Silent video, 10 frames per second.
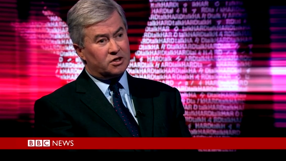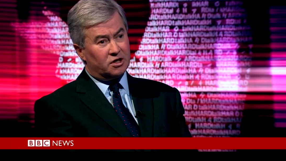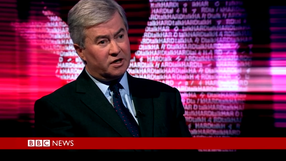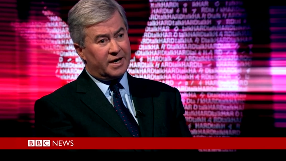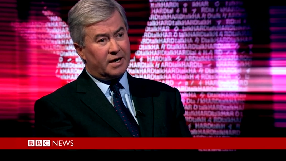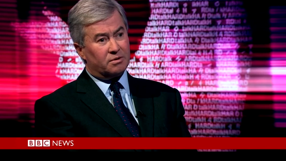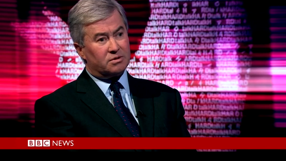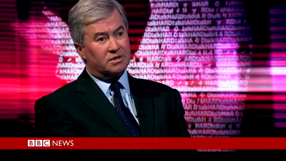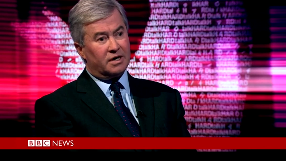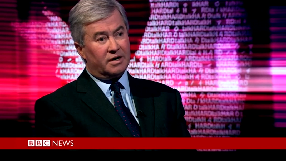turn
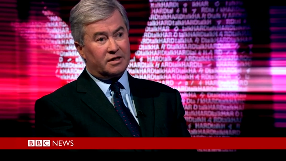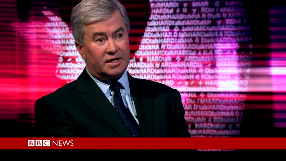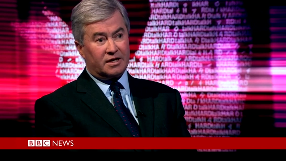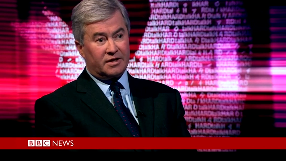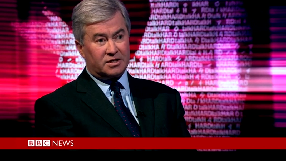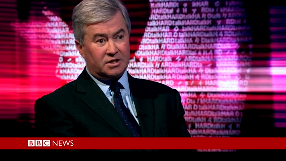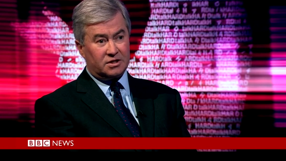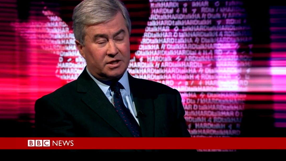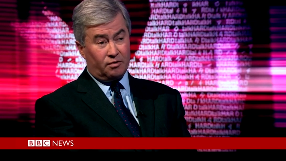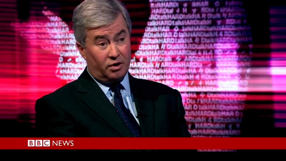out. And I think that
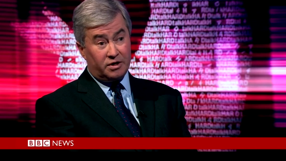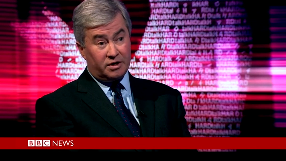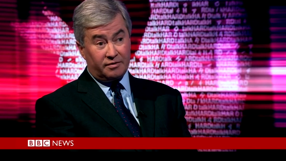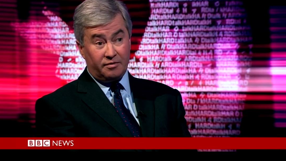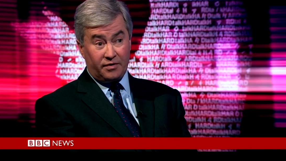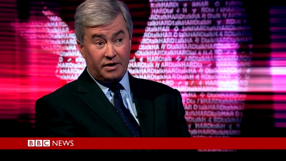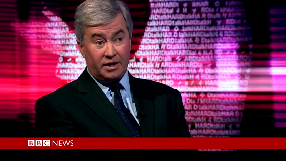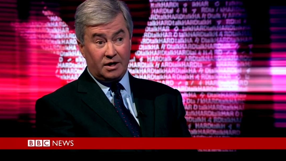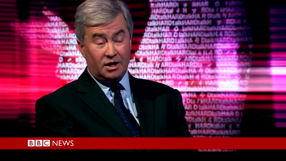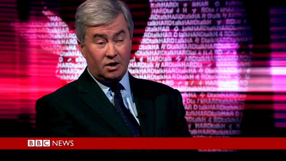is eroding
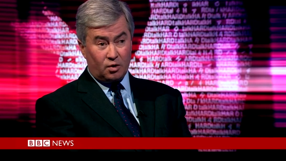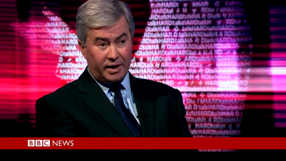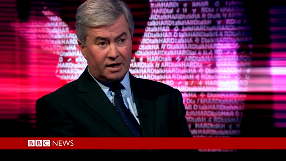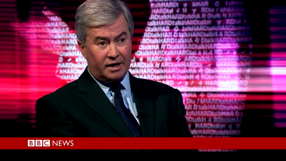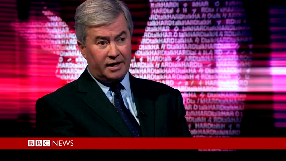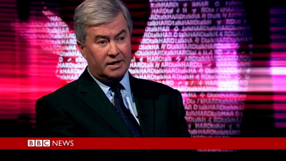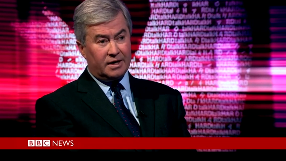very quickly.